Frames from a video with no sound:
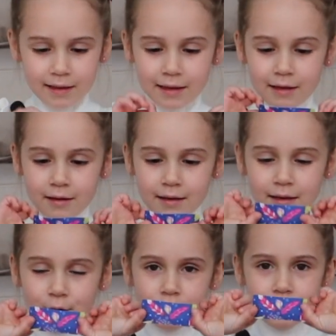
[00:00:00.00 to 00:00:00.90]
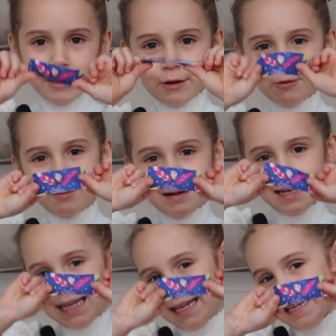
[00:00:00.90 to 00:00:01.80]
Here's a little
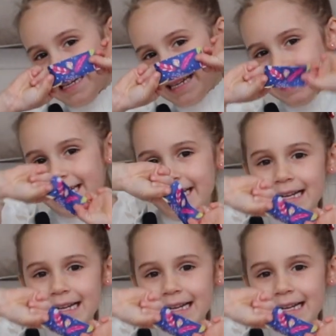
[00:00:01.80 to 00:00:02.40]
blinky.